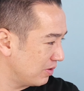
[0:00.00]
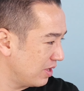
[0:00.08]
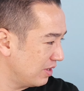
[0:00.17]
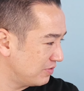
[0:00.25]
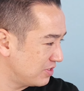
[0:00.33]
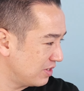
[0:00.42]
Oh,
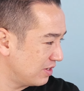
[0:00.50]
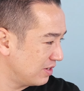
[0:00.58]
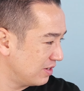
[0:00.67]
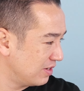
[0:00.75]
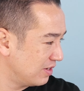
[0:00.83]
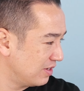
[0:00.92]

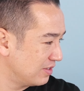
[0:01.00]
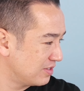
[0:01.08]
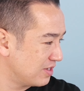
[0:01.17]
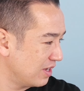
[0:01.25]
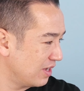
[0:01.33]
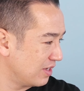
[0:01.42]
Cavster.
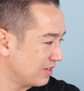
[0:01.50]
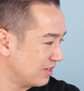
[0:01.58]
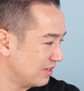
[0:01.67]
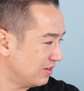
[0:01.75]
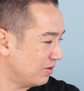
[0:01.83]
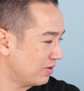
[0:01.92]
This guy.
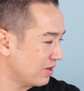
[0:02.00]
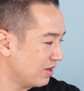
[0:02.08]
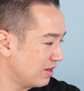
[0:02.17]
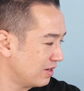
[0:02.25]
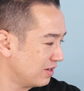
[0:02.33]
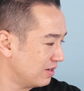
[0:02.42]
No
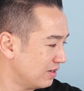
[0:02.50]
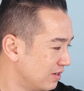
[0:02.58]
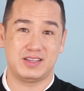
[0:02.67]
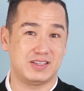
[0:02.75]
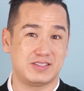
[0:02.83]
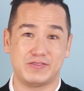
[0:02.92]
regard.
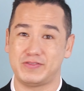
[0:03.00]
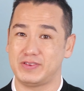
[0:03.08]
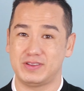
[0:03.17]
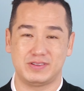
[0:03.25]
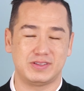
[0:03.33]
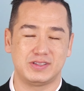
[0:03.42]
And it's
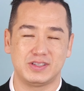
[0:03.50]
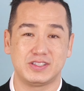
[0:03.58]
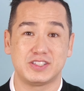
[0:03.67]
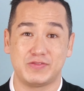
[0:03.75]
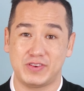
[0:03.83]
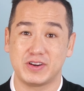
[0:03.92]
a,
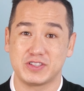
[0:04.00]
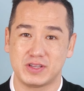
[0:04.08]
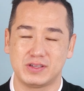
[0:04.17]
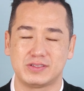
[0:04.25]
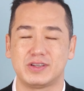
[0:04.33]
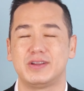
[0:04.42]
it's very,
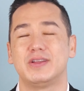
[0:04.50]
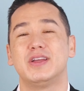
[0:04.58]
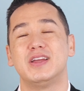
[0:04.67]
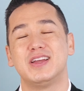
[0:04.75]
sorry.